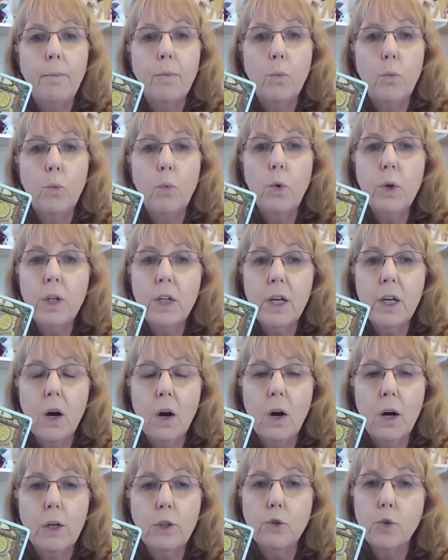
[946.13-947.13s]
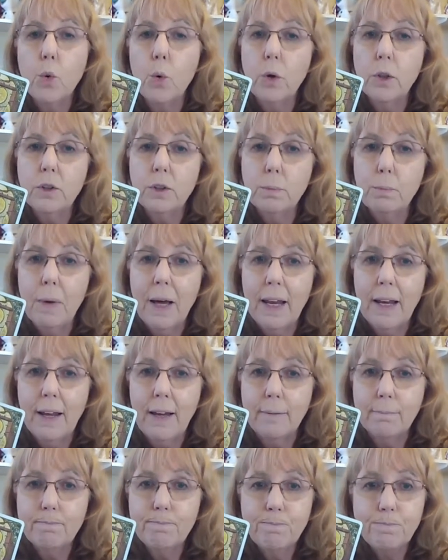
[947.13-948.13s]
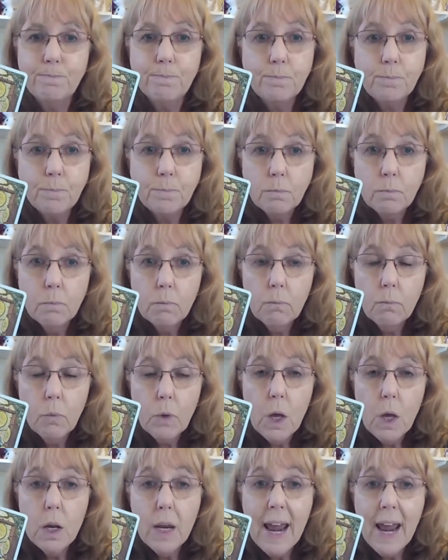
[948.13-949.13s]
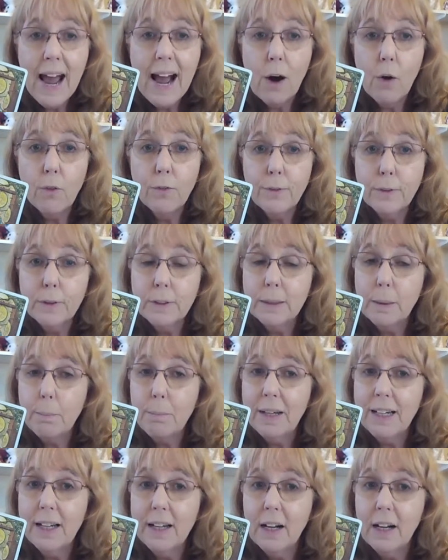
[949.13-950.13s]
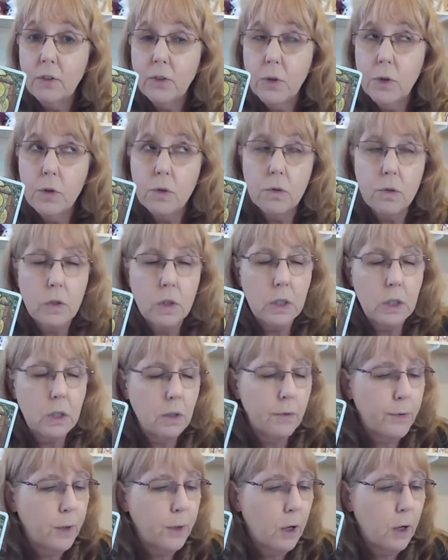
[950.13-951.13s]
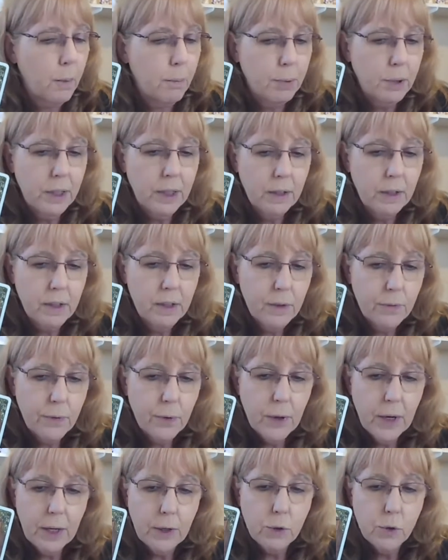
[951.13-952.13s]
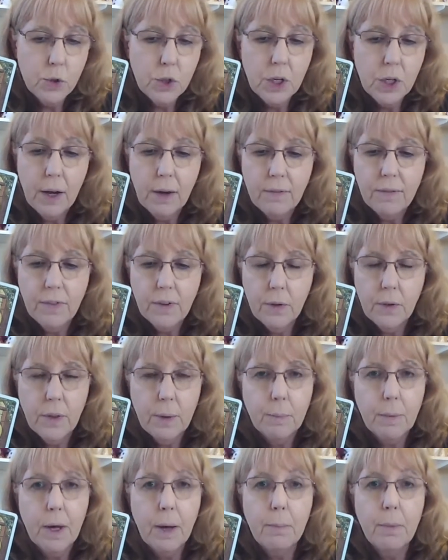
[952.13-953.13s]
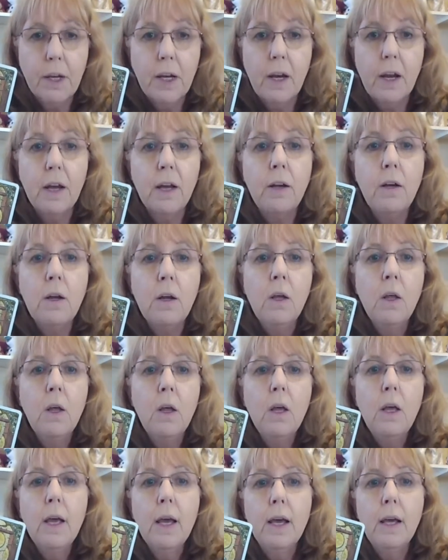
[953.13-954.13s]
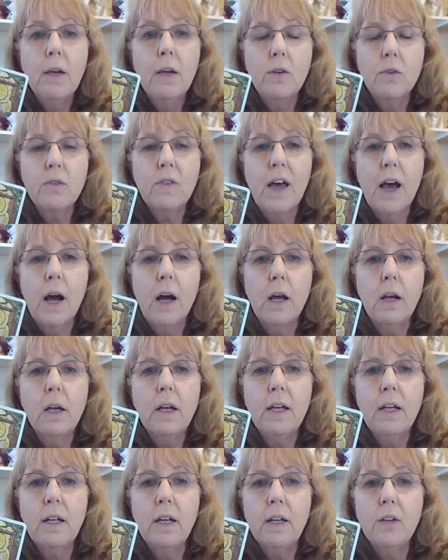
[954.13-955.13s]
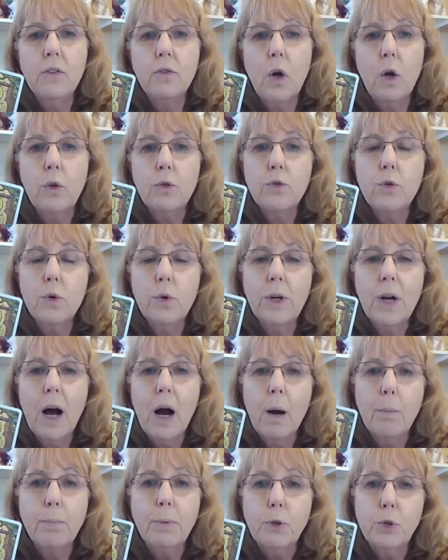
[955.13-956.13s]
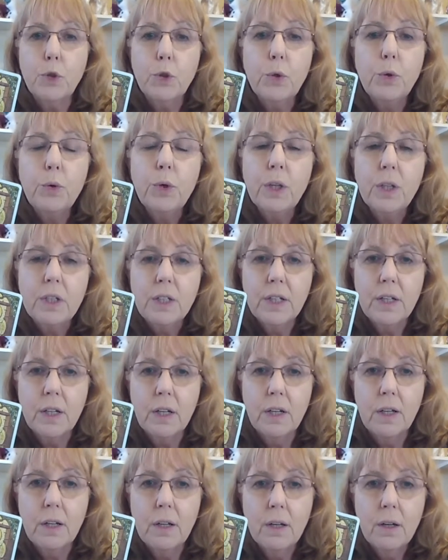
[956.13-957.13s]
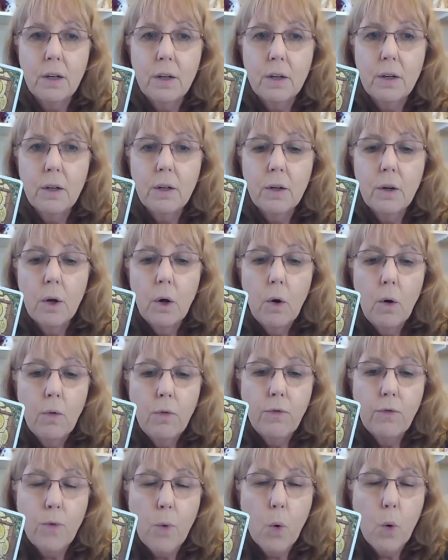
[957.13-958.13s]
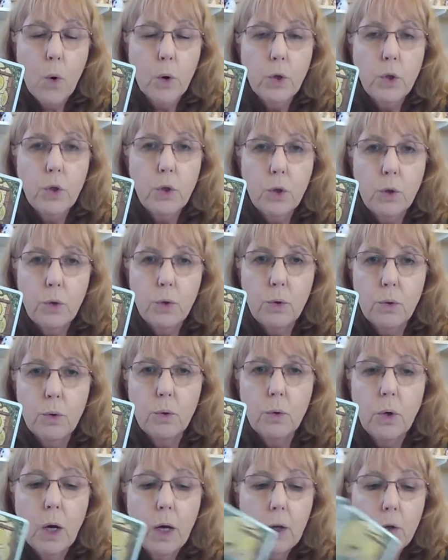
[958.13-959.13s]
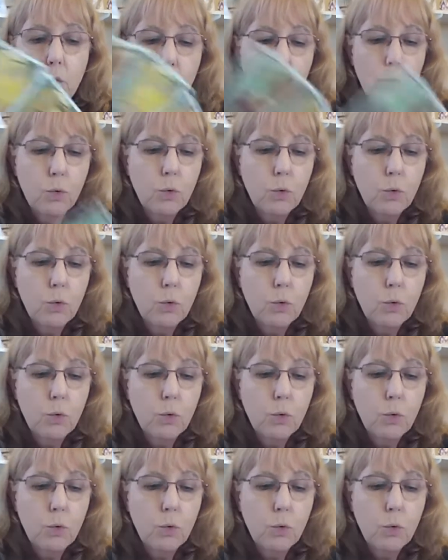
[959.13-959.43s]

really hard towards money. Now, for somebody else, this is a completely different energy. I feel them coming in, is that it is also an opportunity for you to